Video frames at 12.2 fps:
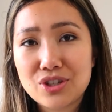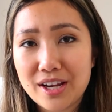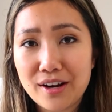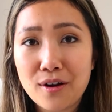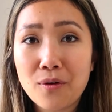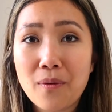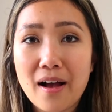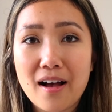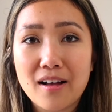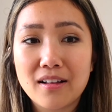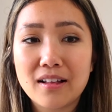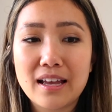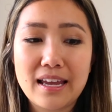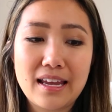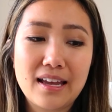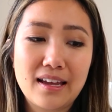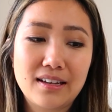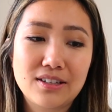channel well
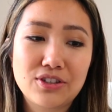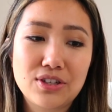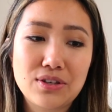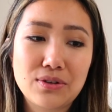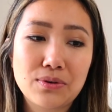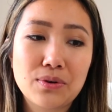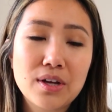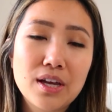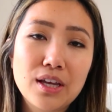and to,